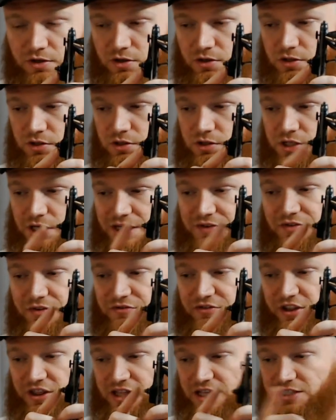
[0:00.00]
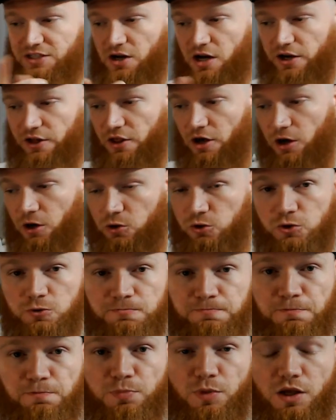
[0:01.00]
to even fit this onto the hose,
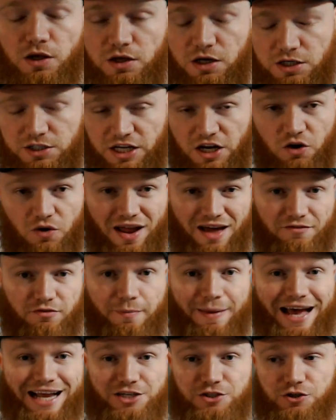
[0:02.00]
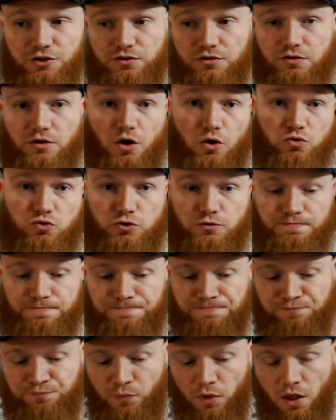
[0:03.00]
because I don't have a Badger hose.
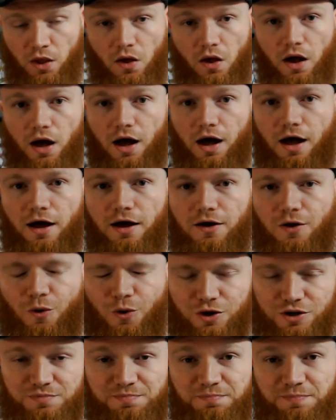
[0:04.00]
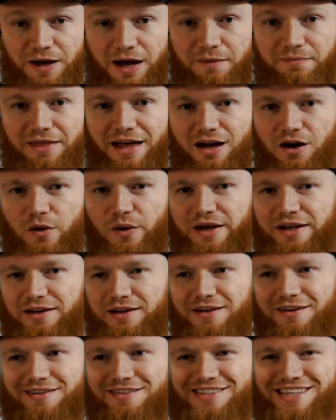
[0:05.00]
Or pick up that quick
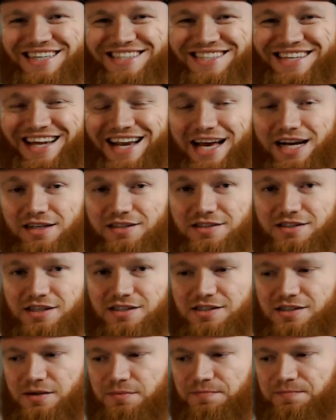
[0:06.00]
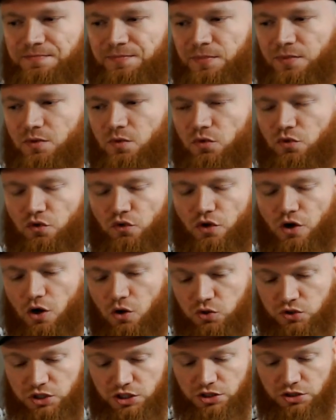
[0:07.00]
disconnect system through the
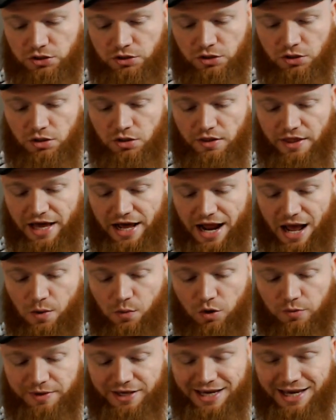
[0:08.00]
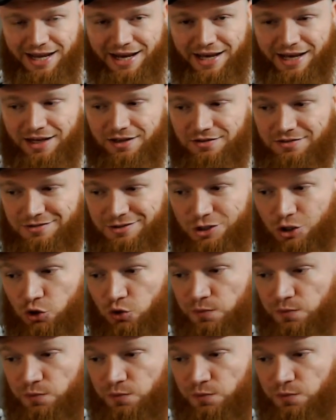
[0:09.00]
hoses that I will be getting soon.